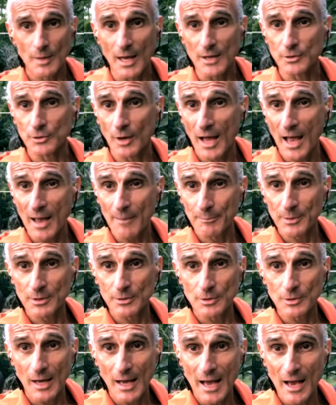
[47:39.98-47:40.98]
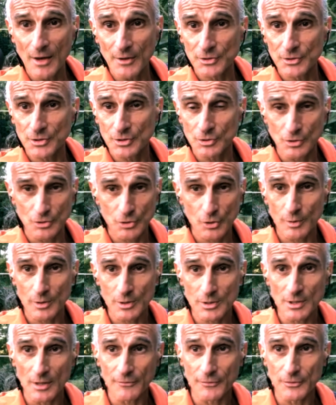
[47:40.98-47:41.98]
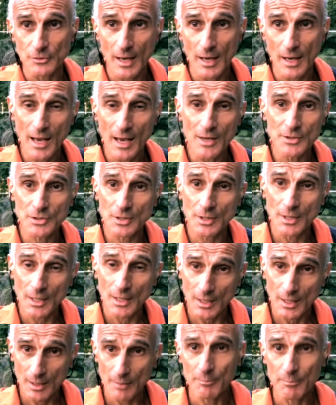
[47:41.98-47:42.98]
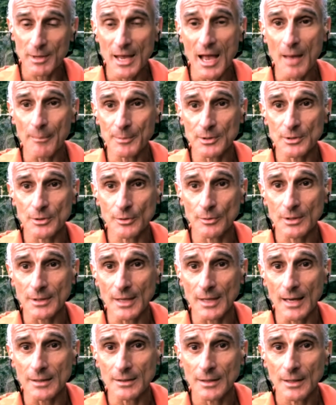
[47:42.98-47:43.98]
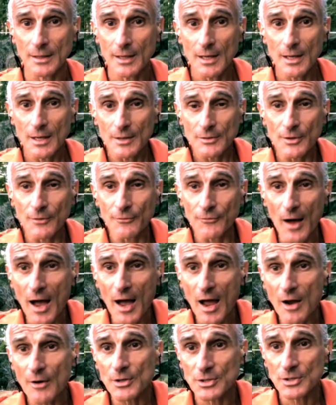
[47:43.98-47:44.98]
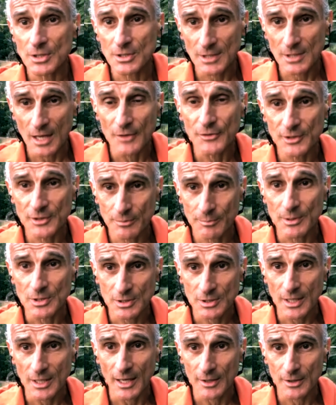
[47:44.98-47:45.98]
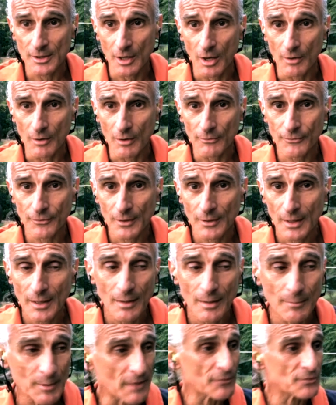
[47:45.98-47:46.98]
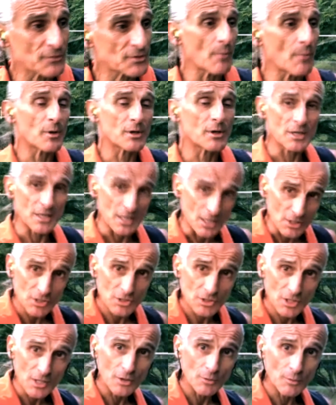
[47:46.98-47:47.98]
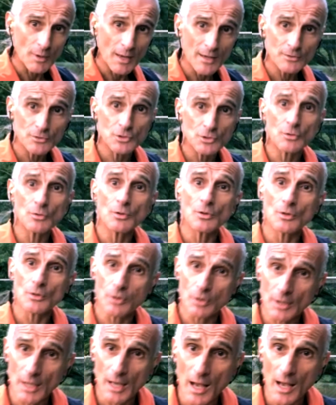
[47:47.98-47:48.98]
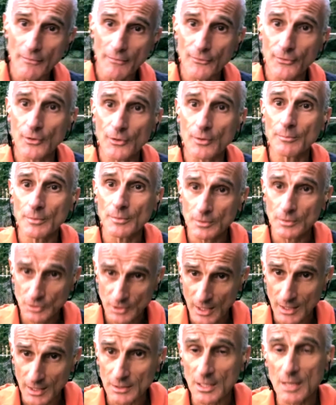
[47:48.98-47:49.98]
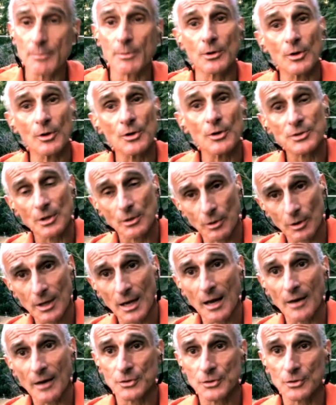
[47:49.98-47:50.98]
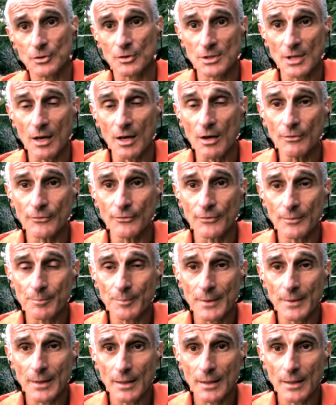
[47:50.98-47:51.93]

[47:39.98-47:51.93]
and you're happy in your house and you're doing stuff in your house, be happy doing that. The virus is nothing to be scared of. If someone is sick around you, look after them gently, but also look after yourself.